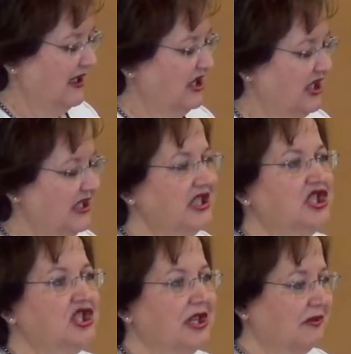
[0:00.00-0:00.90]
She is
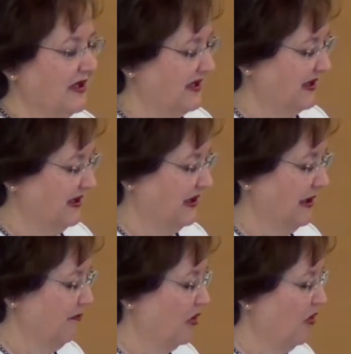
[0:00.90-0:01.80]
generous to
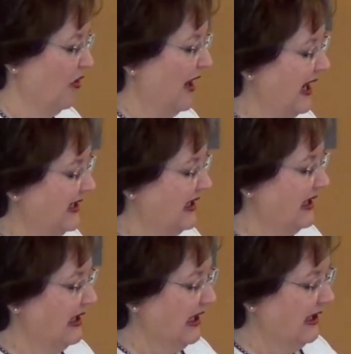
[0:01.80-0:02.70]
the poor and
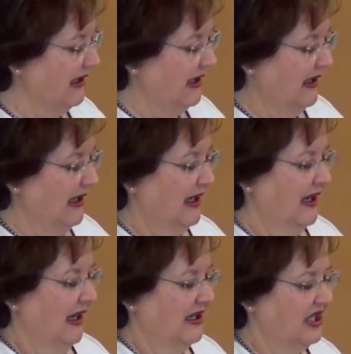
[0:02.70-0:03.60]
needy.
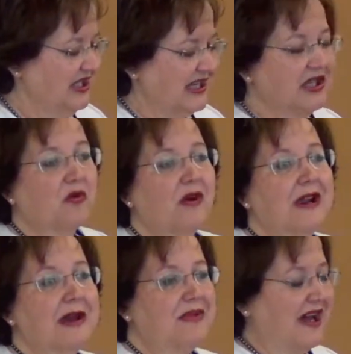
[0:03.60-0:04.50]
She doesn't
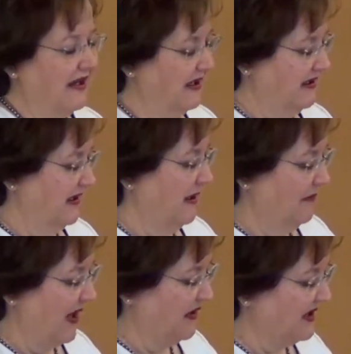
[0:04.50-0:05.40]
worry about
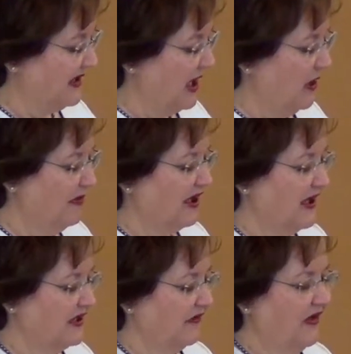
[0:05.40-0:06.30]
the snow
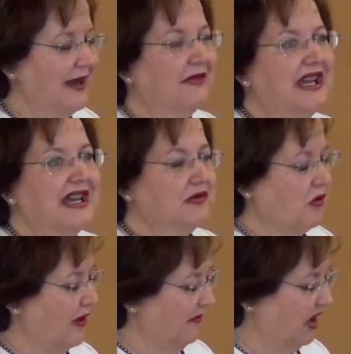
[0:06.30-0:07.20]
because her family has
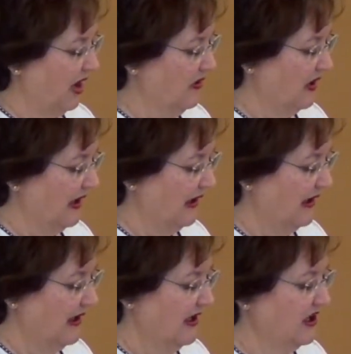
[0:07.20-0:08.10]
warm clothing.
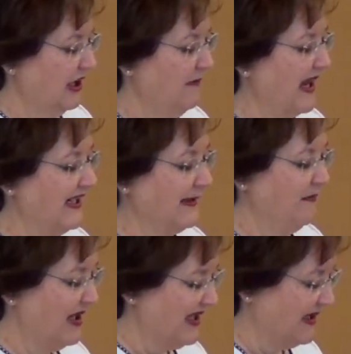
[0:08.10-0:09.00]
She makes
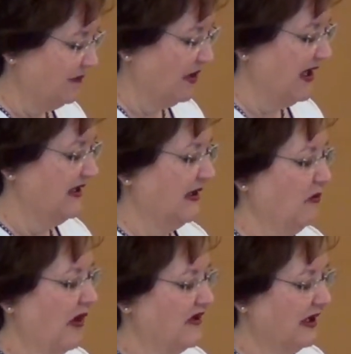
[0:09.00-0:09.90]
bedspreads
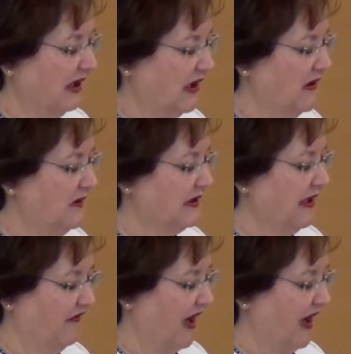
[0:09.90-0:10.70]
and wears clothes of